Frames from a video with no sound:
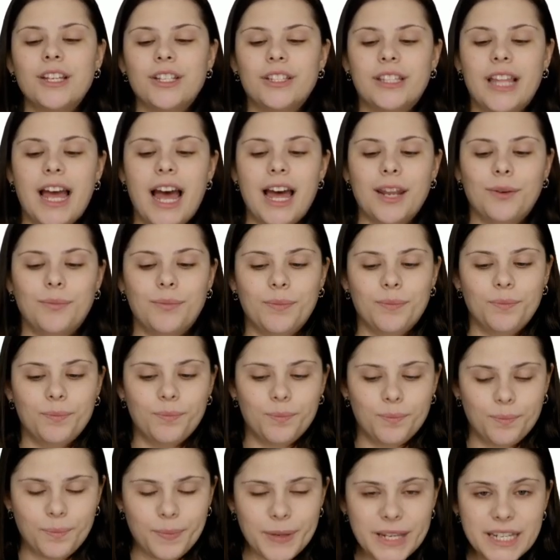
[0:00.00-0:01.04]
That
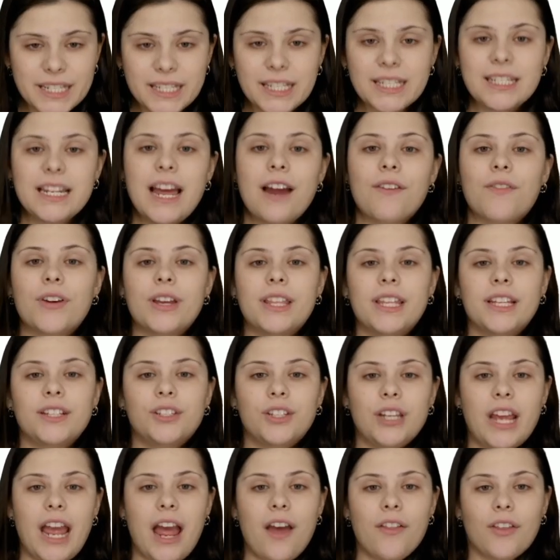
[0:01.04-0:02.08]
pieces everything
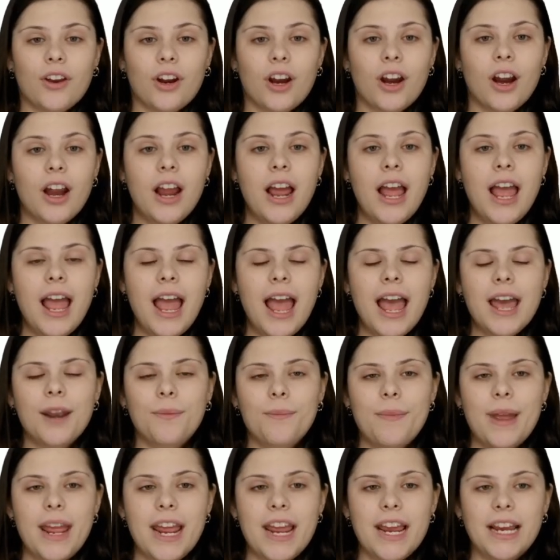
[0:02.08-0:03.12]
together and
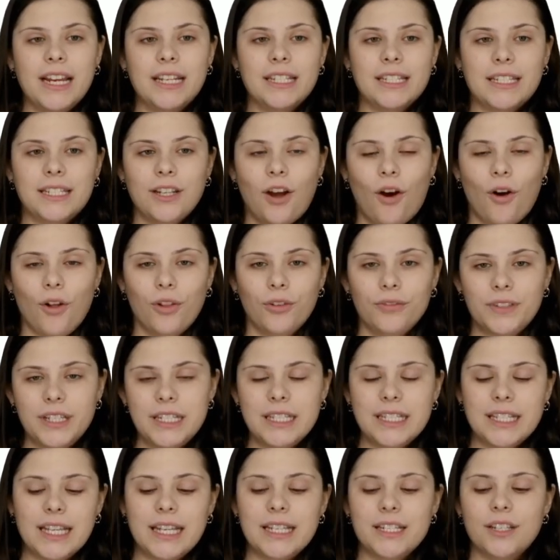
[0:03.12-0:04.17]
makes all of
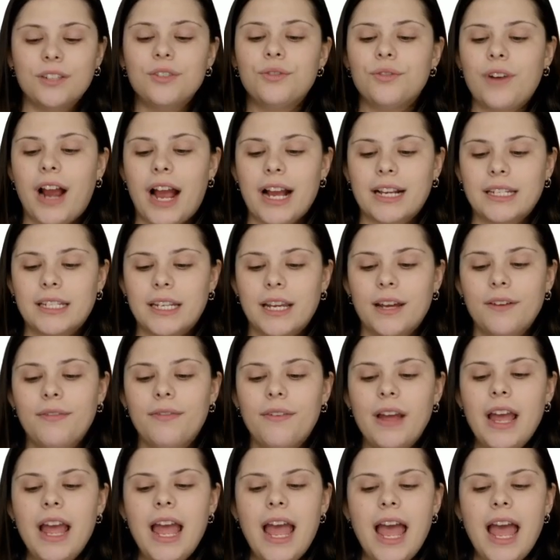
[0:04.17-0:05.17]
these things interactive.